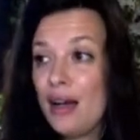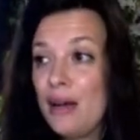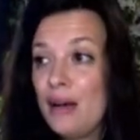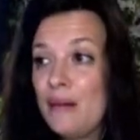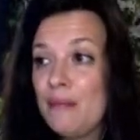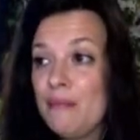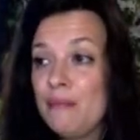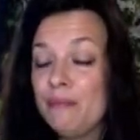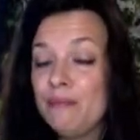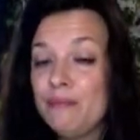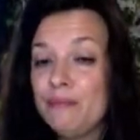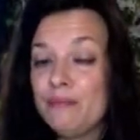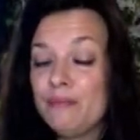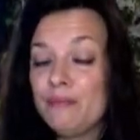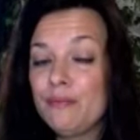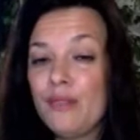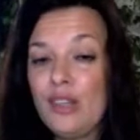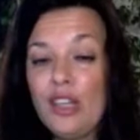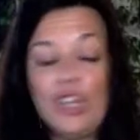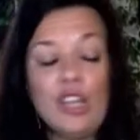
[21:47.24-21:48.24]
We'll
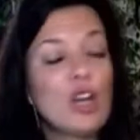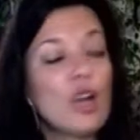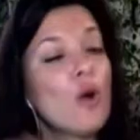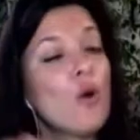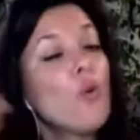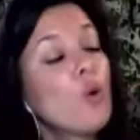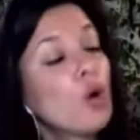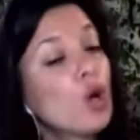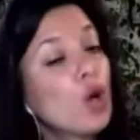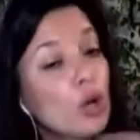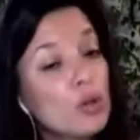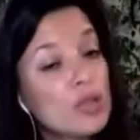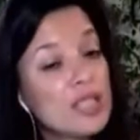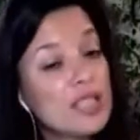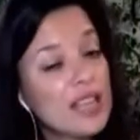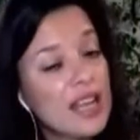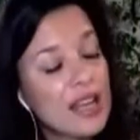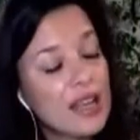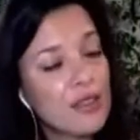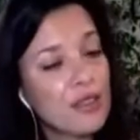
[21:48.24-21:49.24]
go today through a
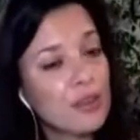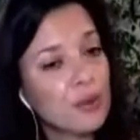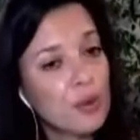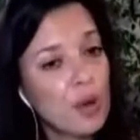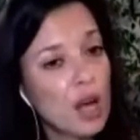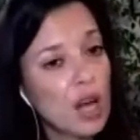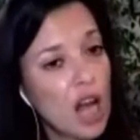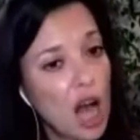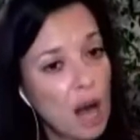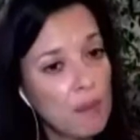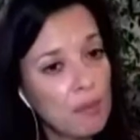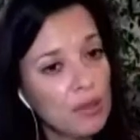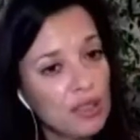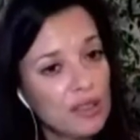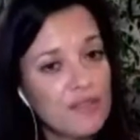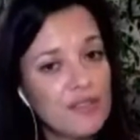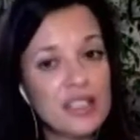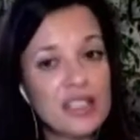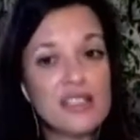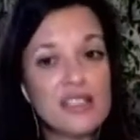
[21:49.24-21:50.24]
couple of these
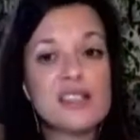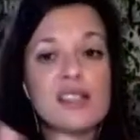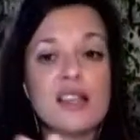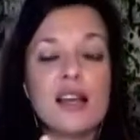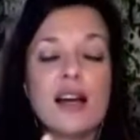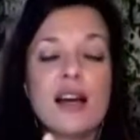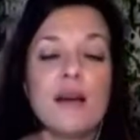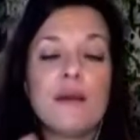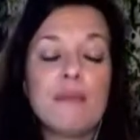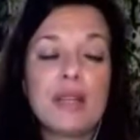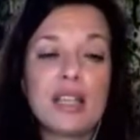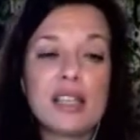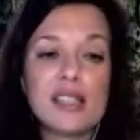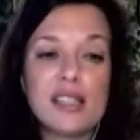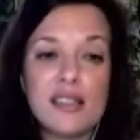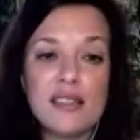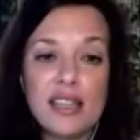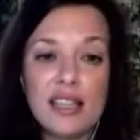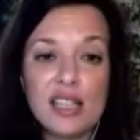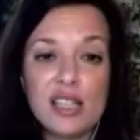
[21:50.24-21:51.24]
because I think it's really
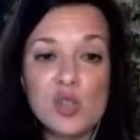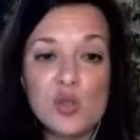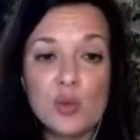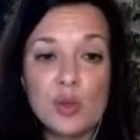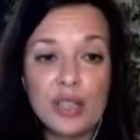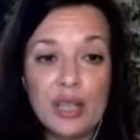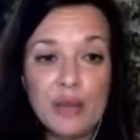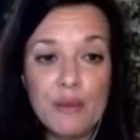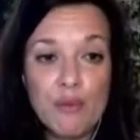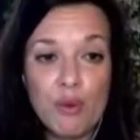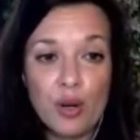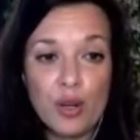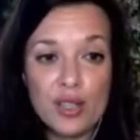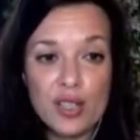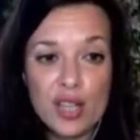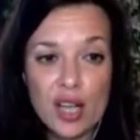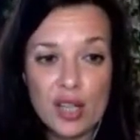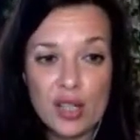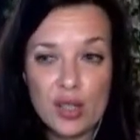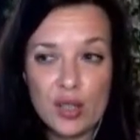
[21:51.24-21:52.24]
important to
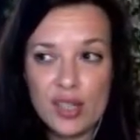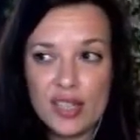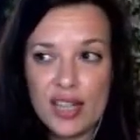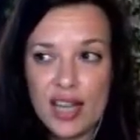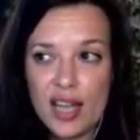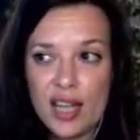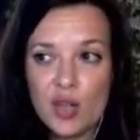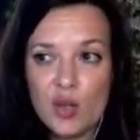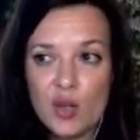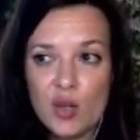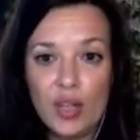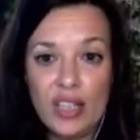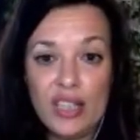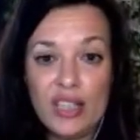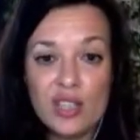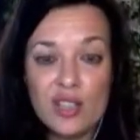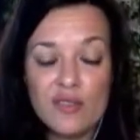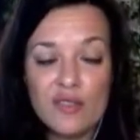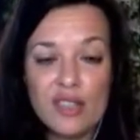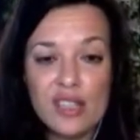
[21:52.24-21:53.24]
understand what each of these
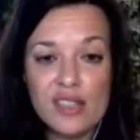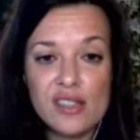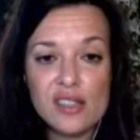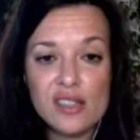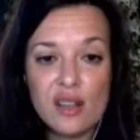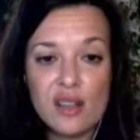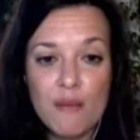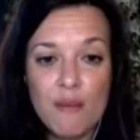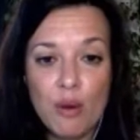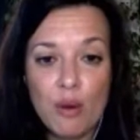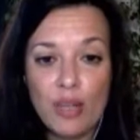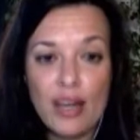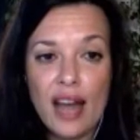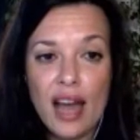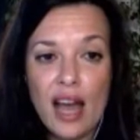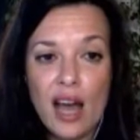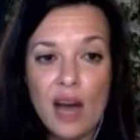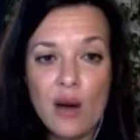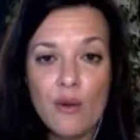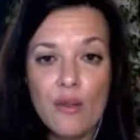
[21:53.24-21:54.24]
components are and
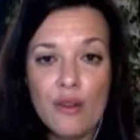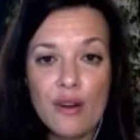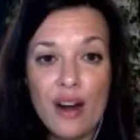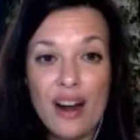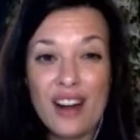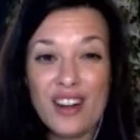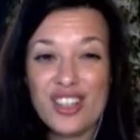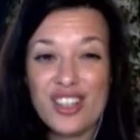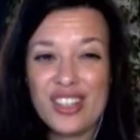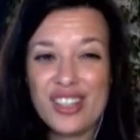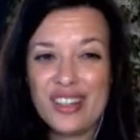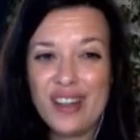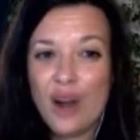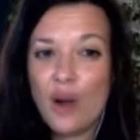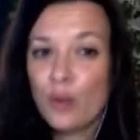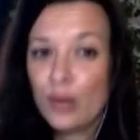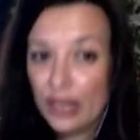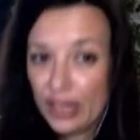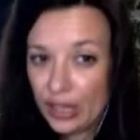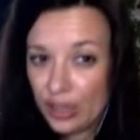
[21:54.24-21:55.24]
how they're actually
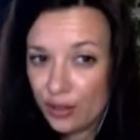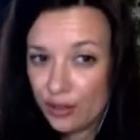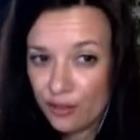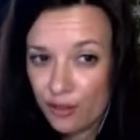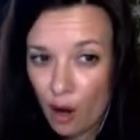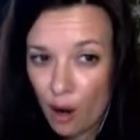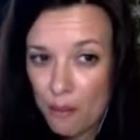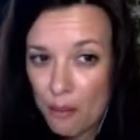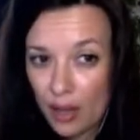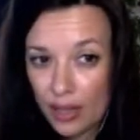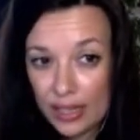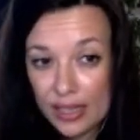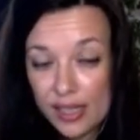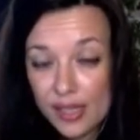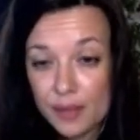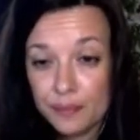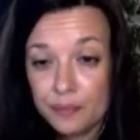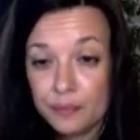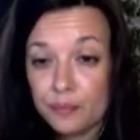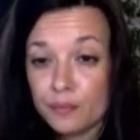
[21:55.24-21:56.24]
not really good for our
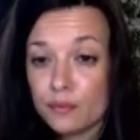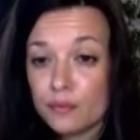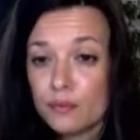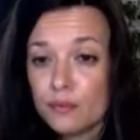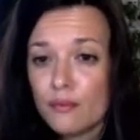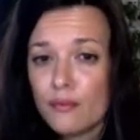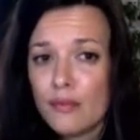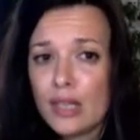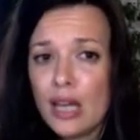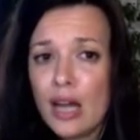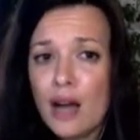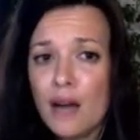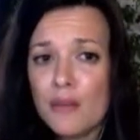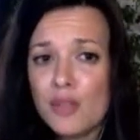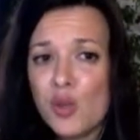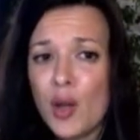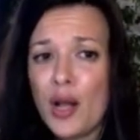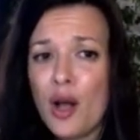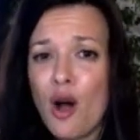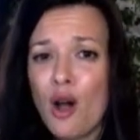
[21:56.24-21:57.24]
bodies.
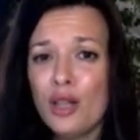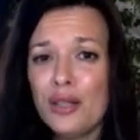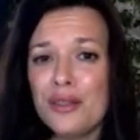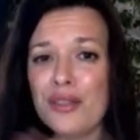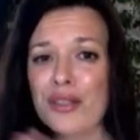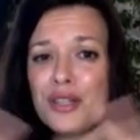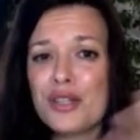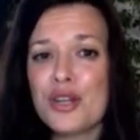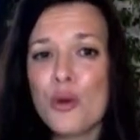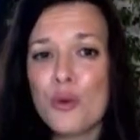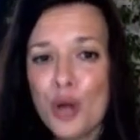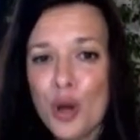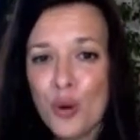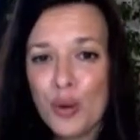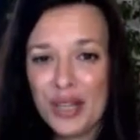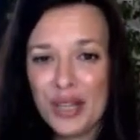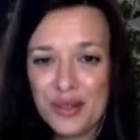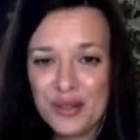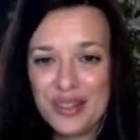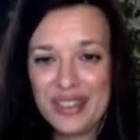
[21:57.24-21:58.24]
So I call it the no
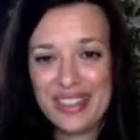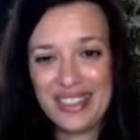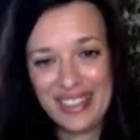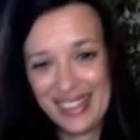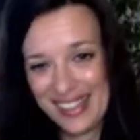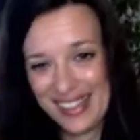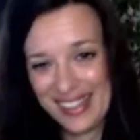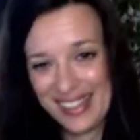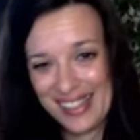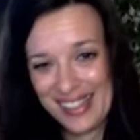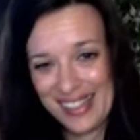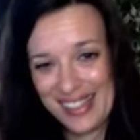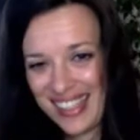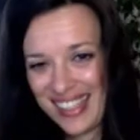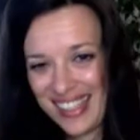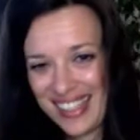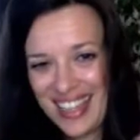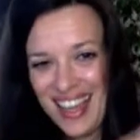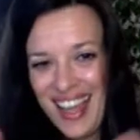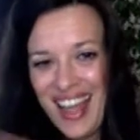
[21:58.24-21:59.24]
ingredients
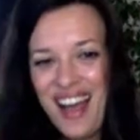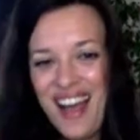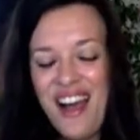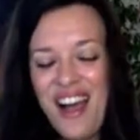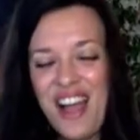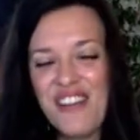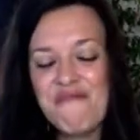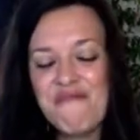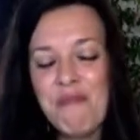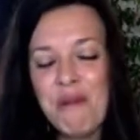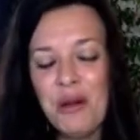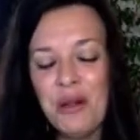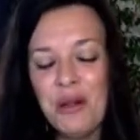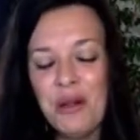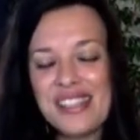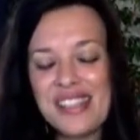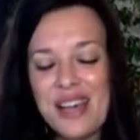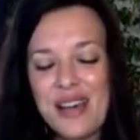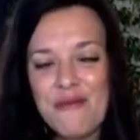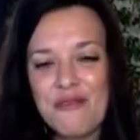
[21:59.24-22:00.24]
list. I've pulled
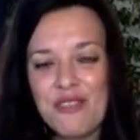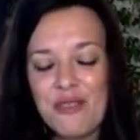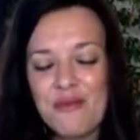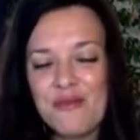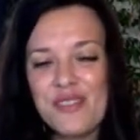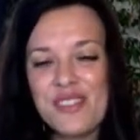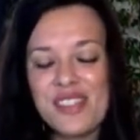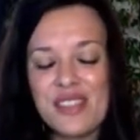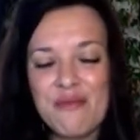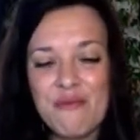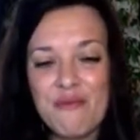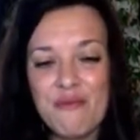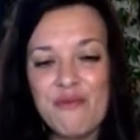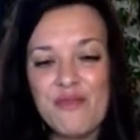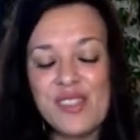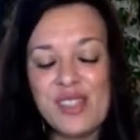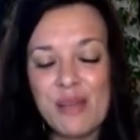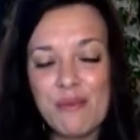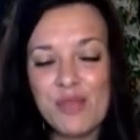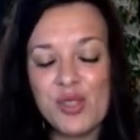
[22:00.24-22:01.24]
this up from
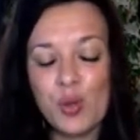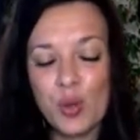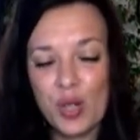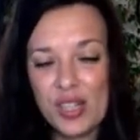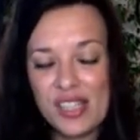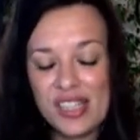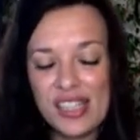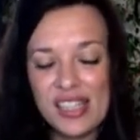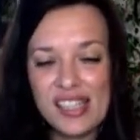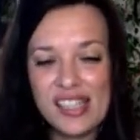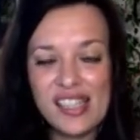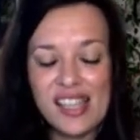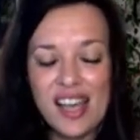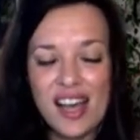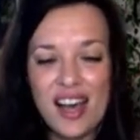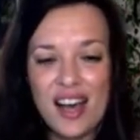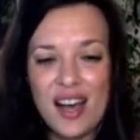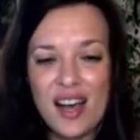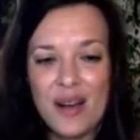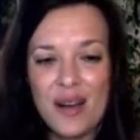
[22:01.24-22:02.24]
some sources
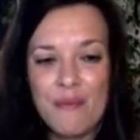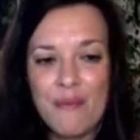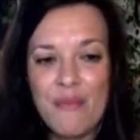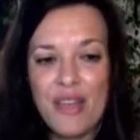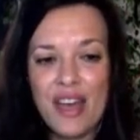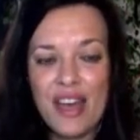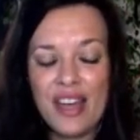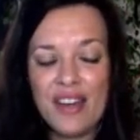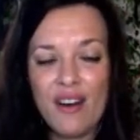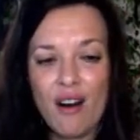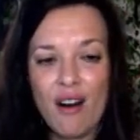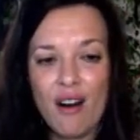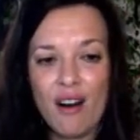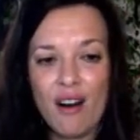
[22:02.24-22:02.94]
that